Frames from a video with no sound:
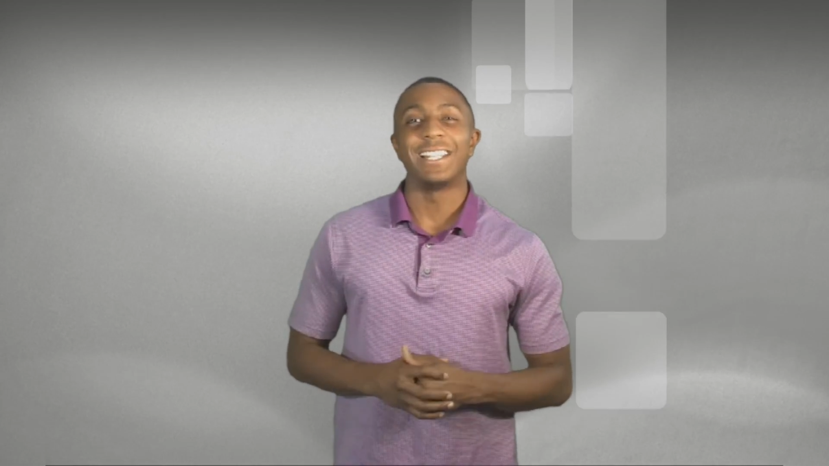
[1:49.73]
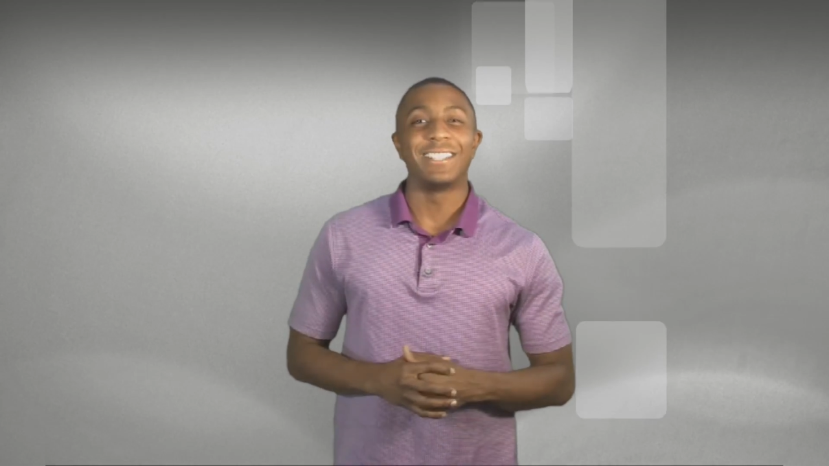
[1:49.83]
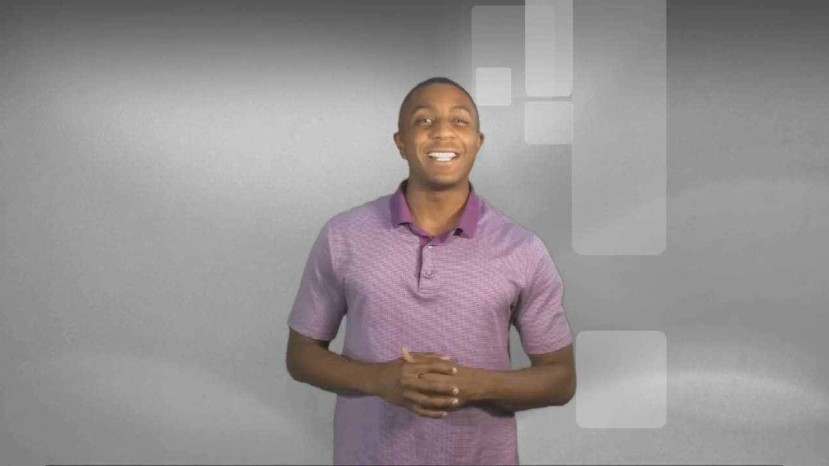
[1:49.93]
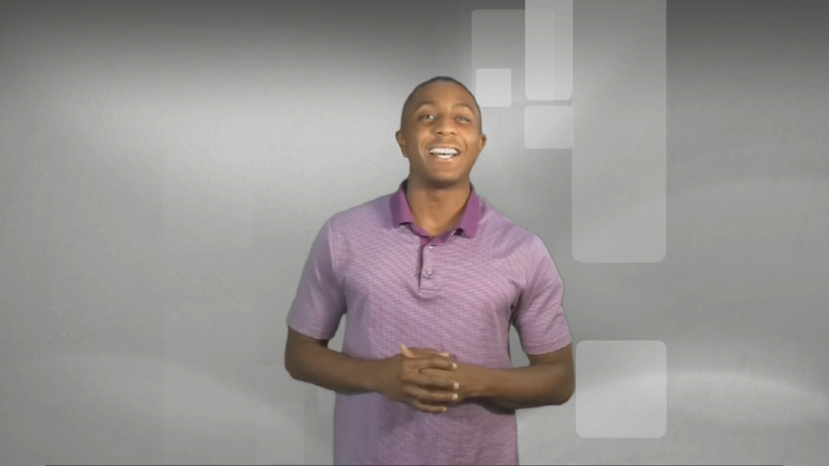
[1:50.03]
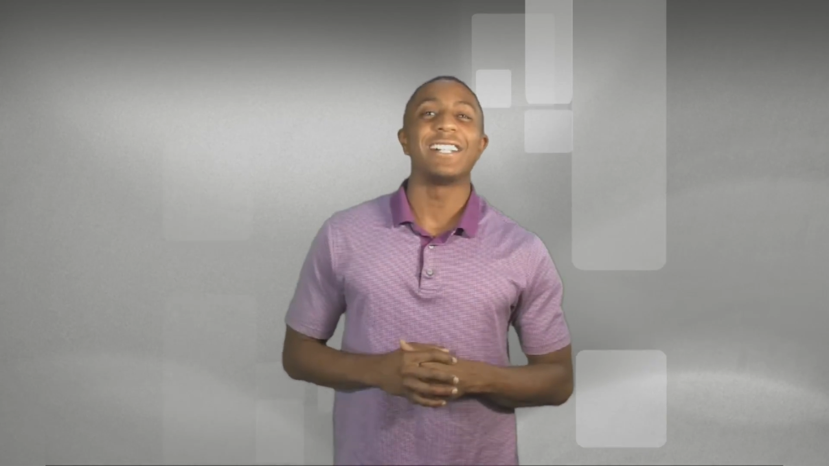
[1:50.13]

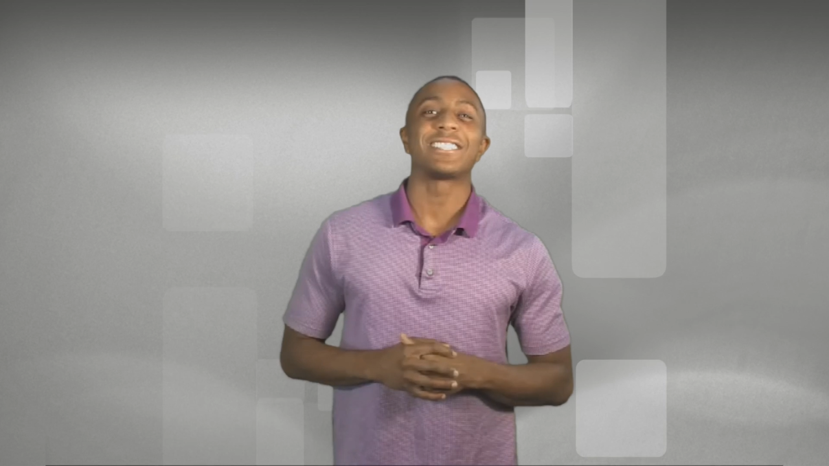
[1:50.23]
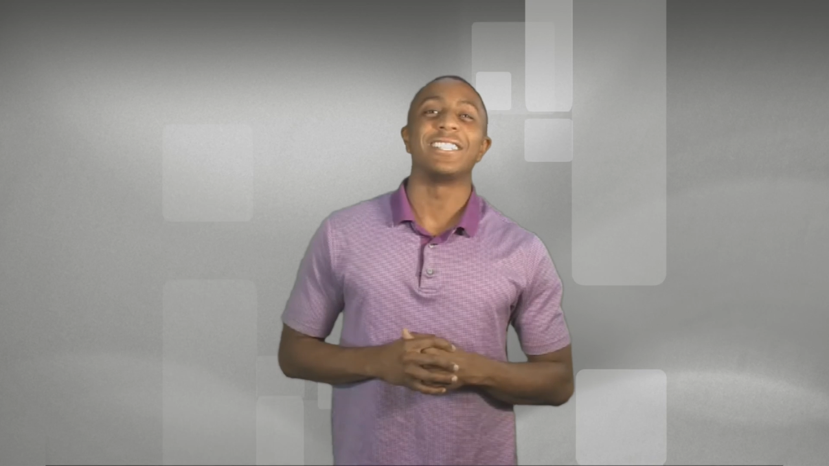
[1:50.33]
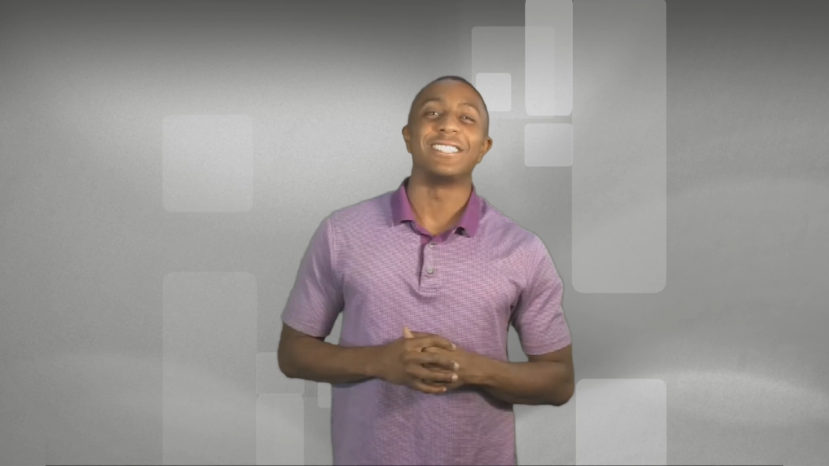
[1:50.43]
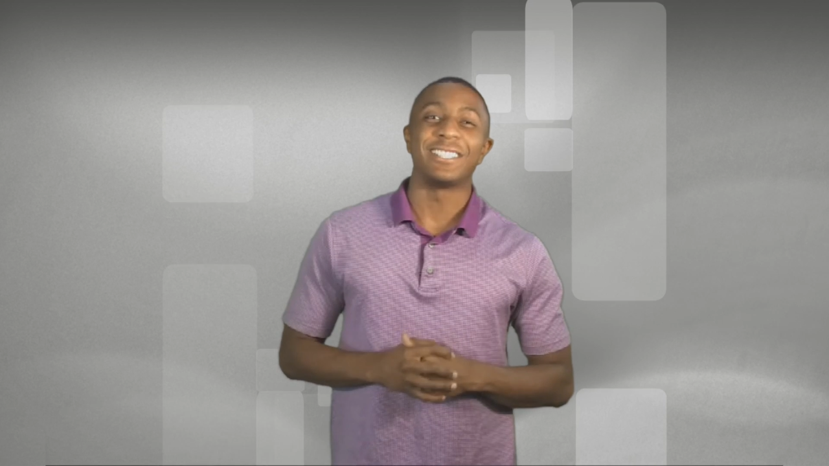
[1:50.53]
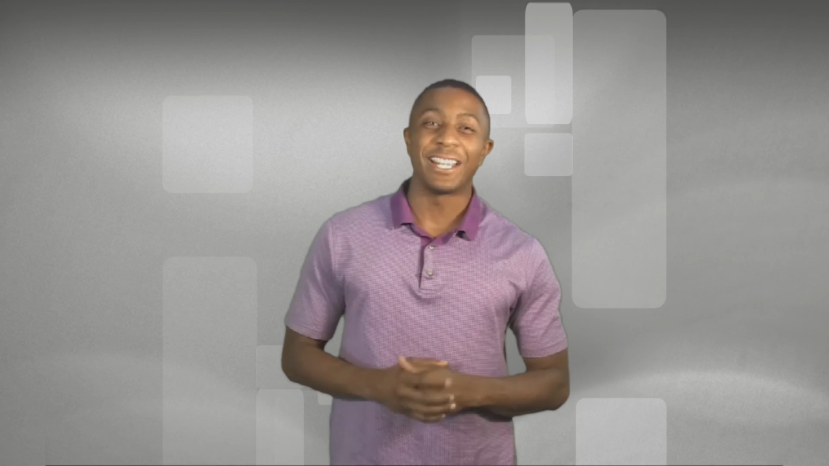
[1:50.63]
and let us
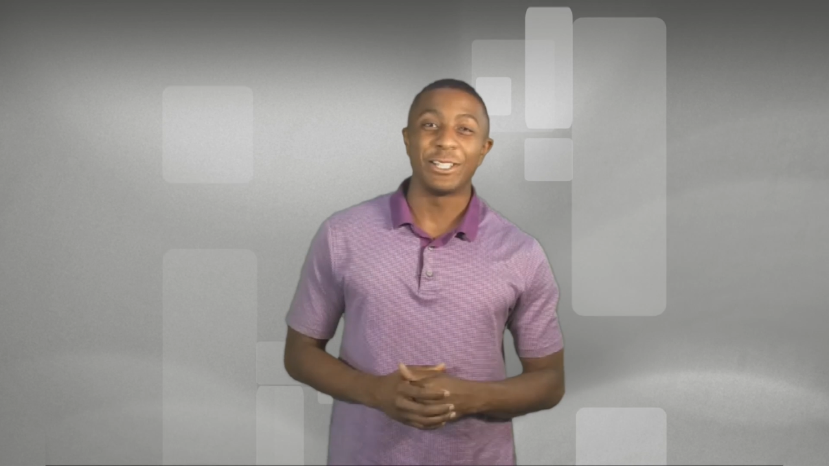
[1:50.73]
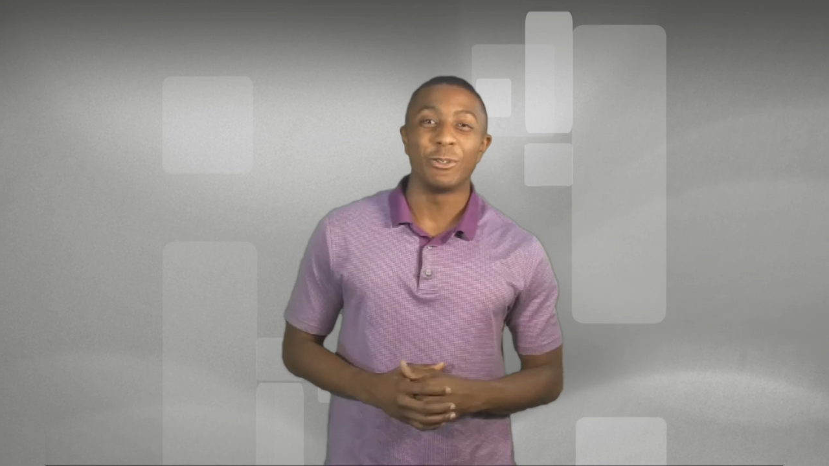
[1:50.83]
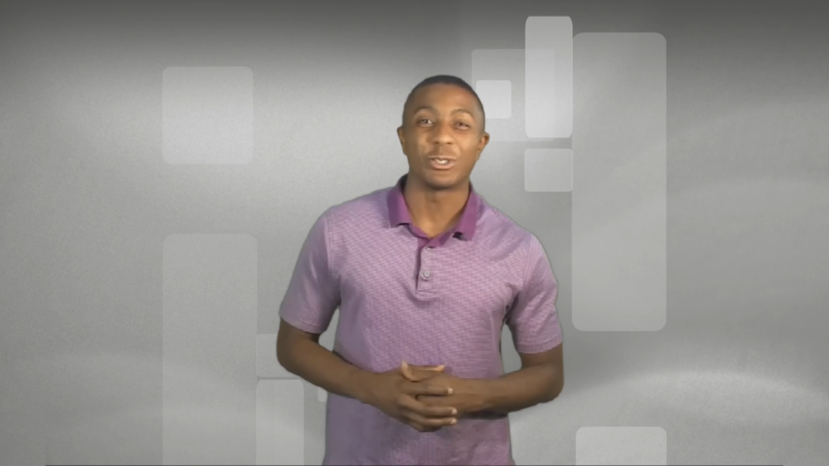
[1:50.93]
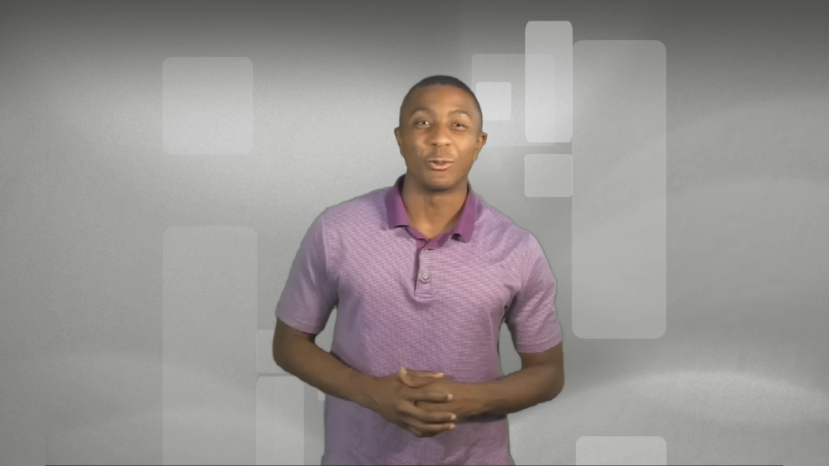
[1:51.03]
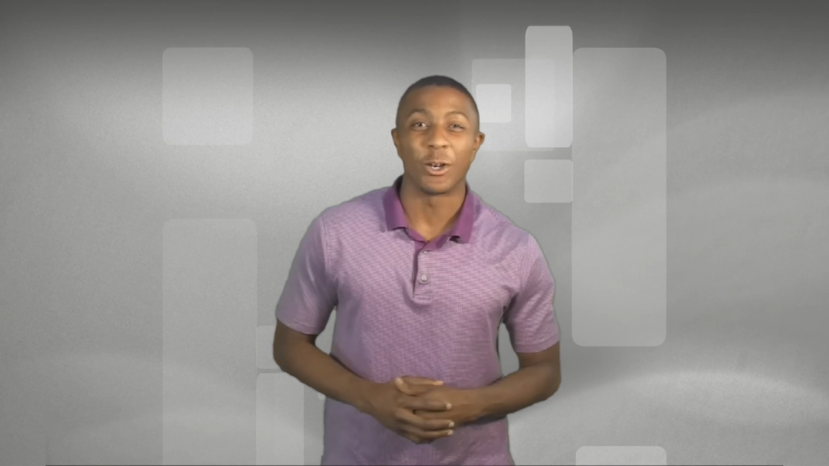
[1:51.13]

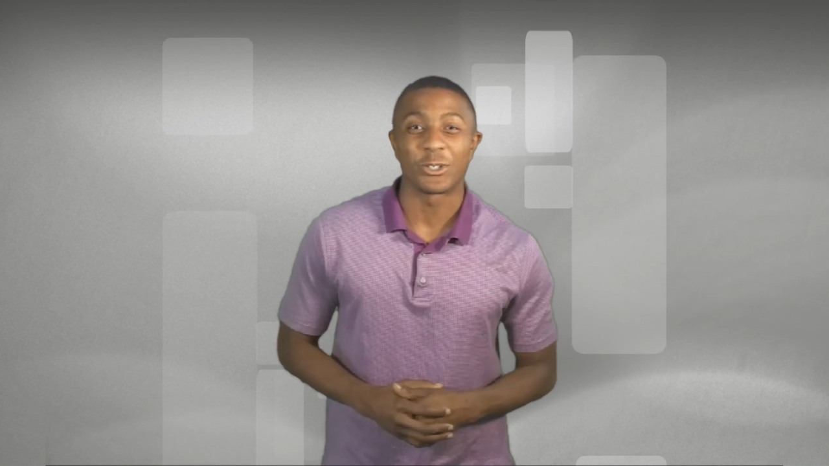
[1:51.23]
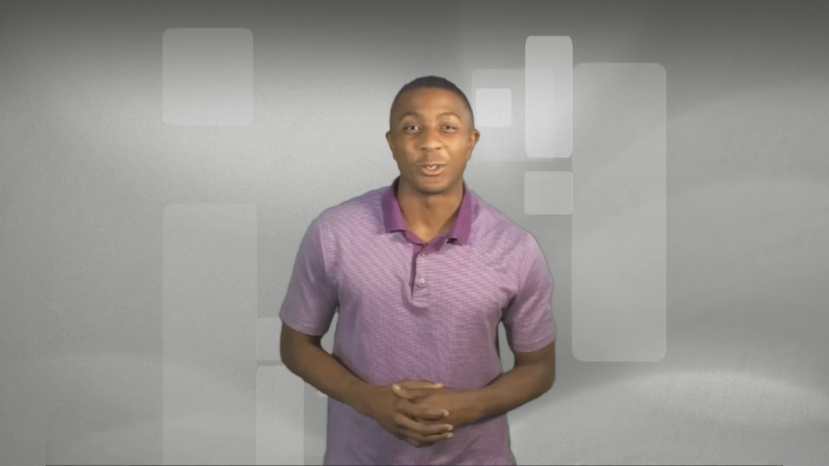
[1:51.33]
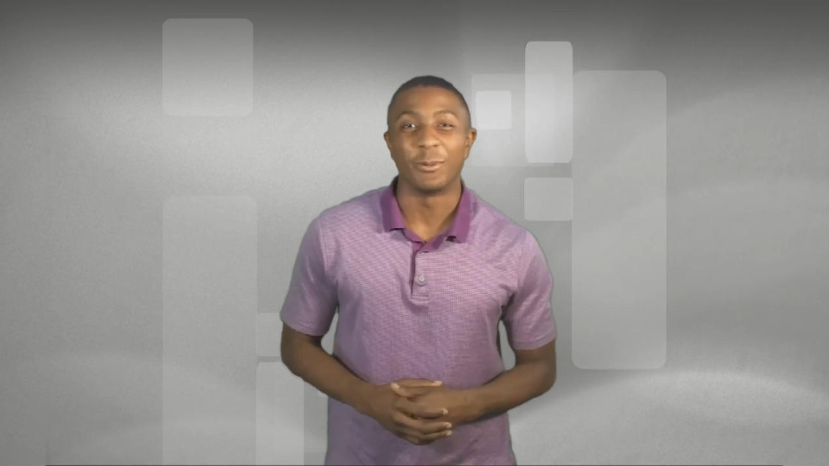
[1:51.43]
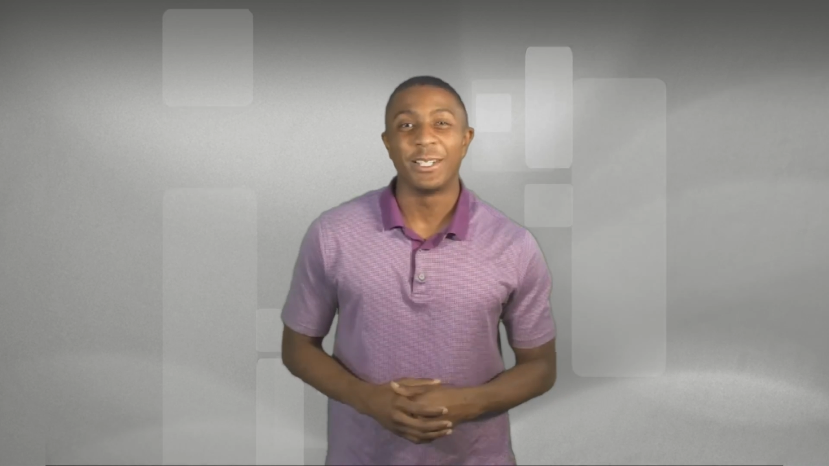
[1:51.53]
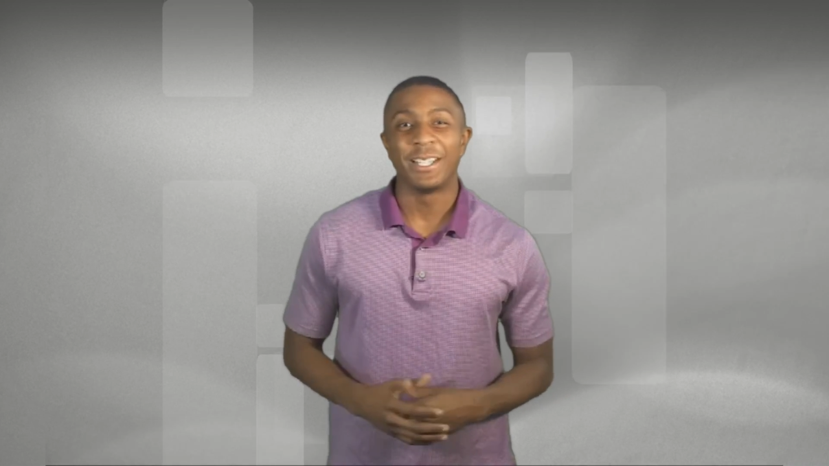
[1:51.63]
continue to
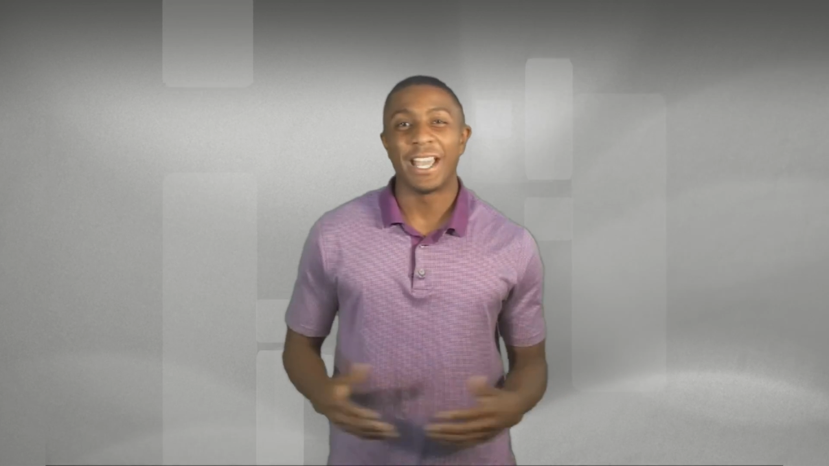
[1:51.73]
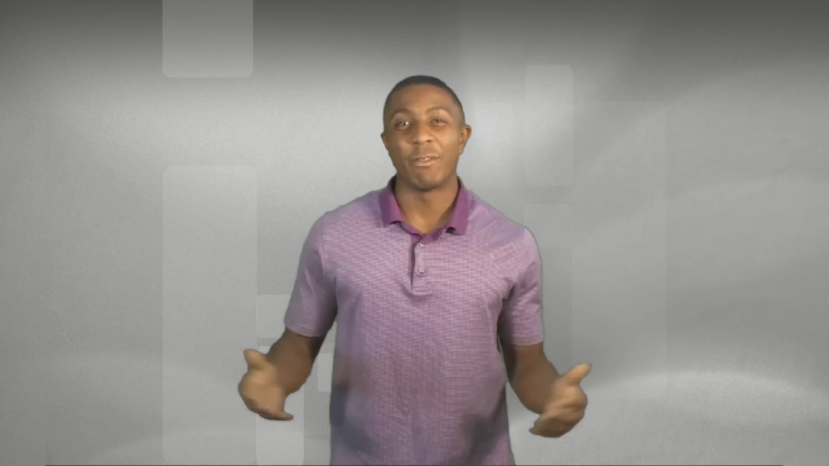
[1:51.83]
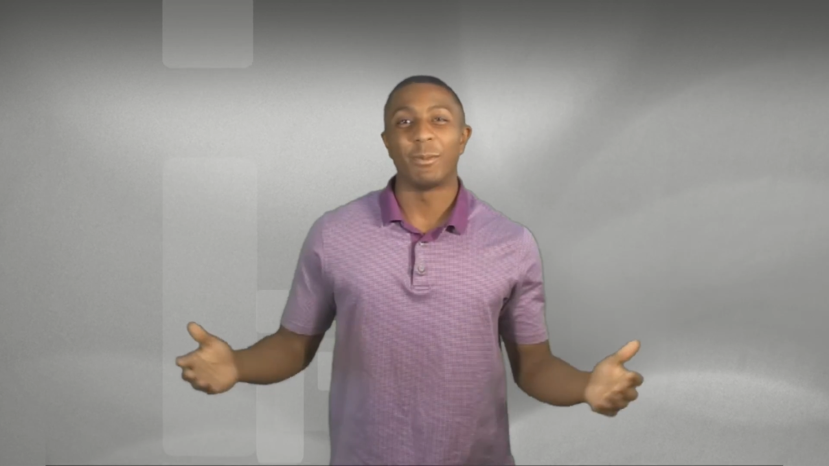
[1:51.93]
worship. Have a